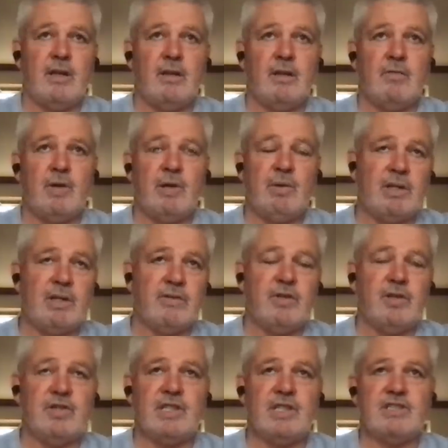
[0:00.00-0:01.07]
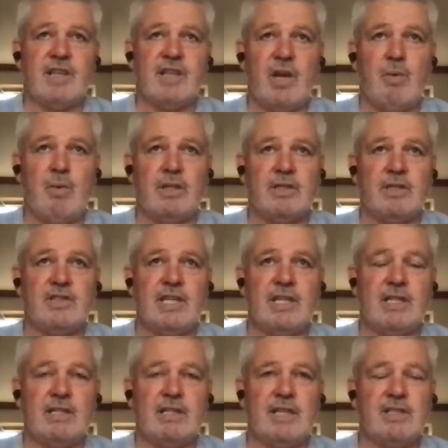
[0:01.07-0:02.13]
we'd won the first test, they won the
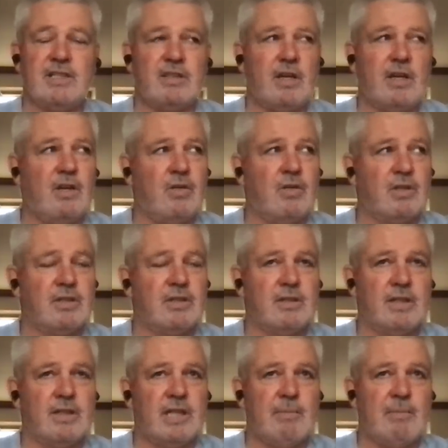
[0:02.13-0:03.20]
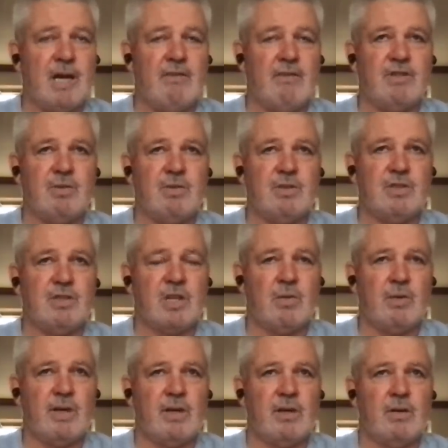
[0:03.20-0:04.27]
second test, and I looked at them afterwards and I
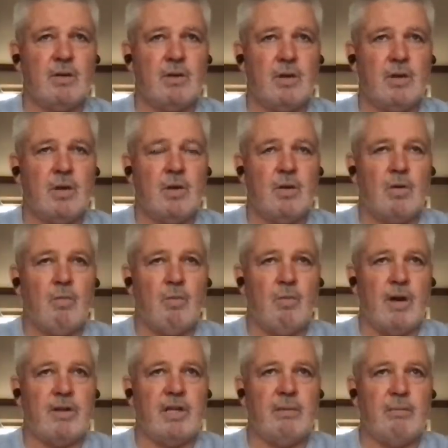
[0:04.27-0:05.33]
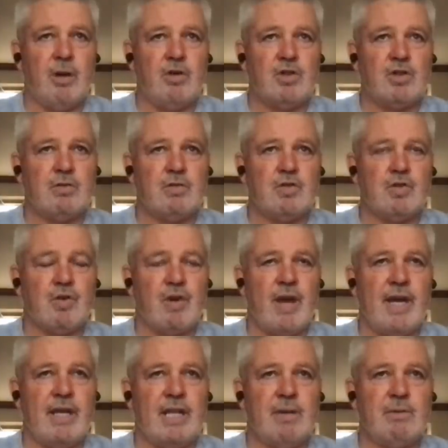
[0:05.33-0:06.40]
went, wow, the emotional
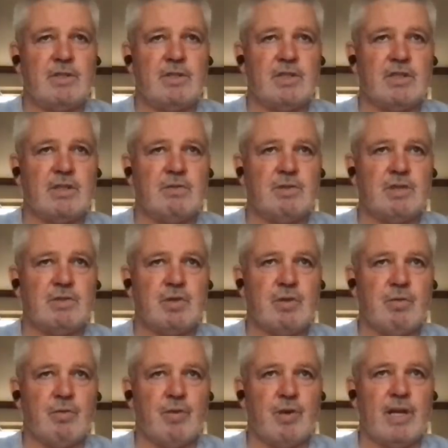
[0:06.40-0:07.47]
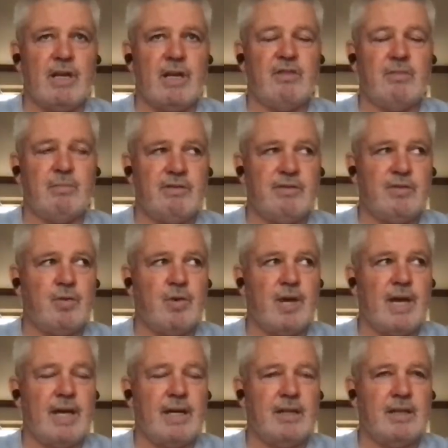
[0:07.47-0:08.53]
drain, they were just just the relief and
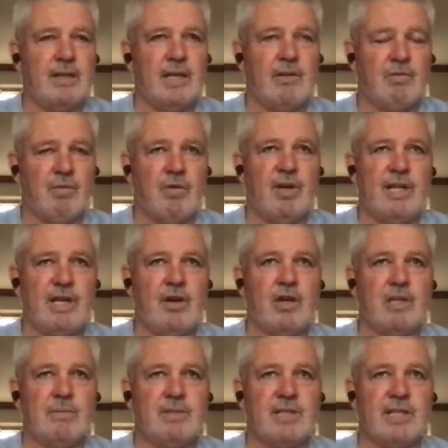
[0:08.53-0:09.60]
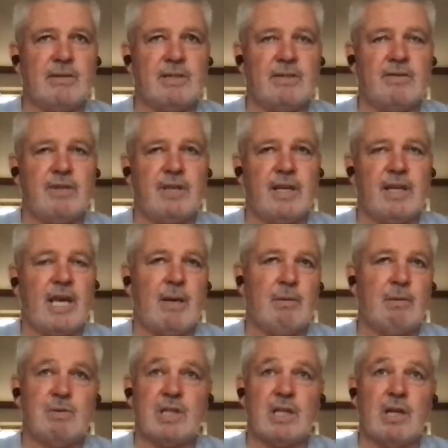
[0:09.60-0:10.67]
beforehand, and they'd really got themselves up for that game, and it
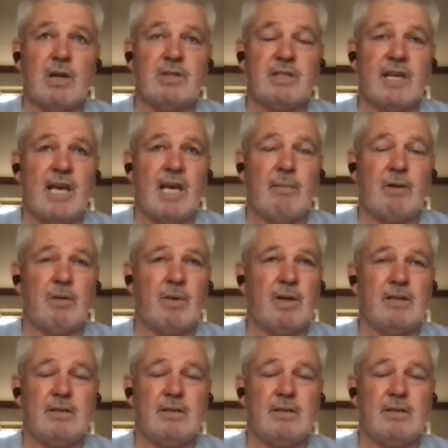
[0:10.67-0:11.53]
was a close game, and I went,